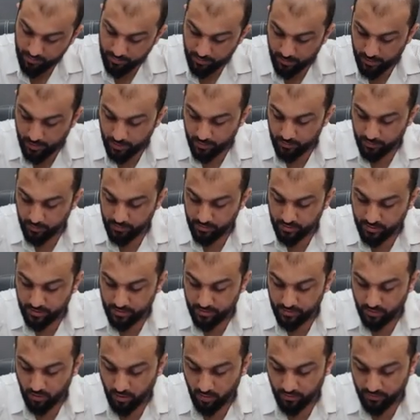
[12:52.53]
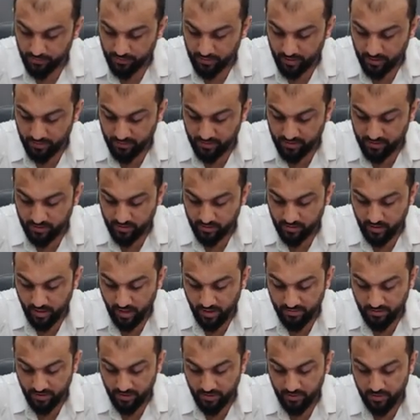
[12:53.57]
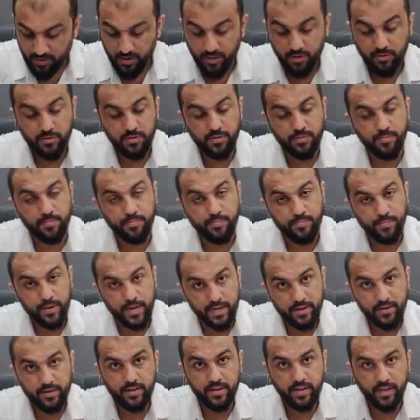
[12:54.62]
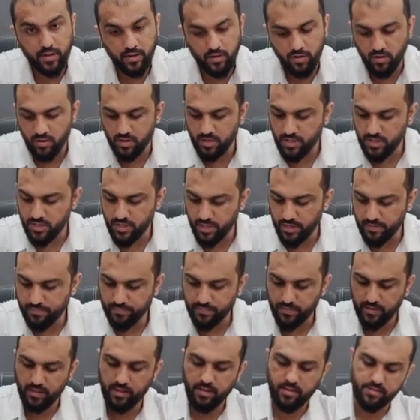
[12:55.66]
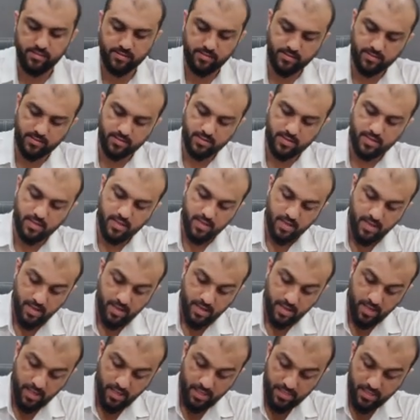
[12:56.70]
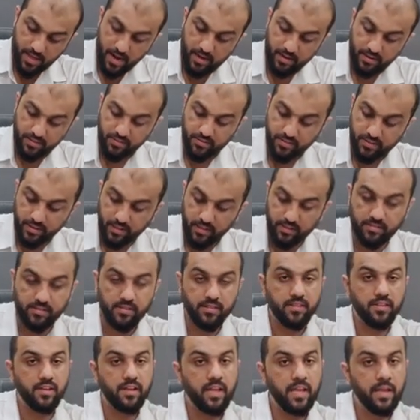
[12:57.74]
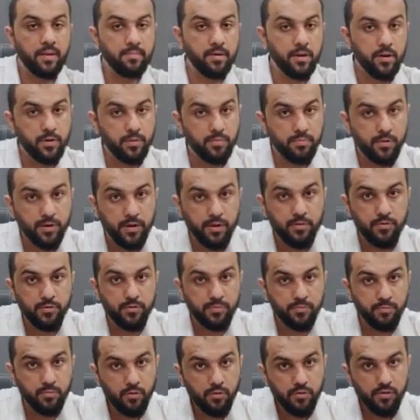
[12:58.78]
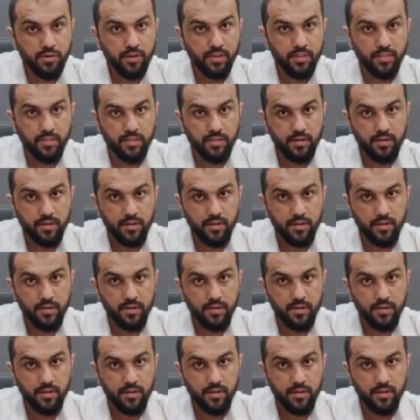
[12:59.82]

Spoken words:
The producers of services have introduced better technology. Yes. And that is the reason they're able to produce more in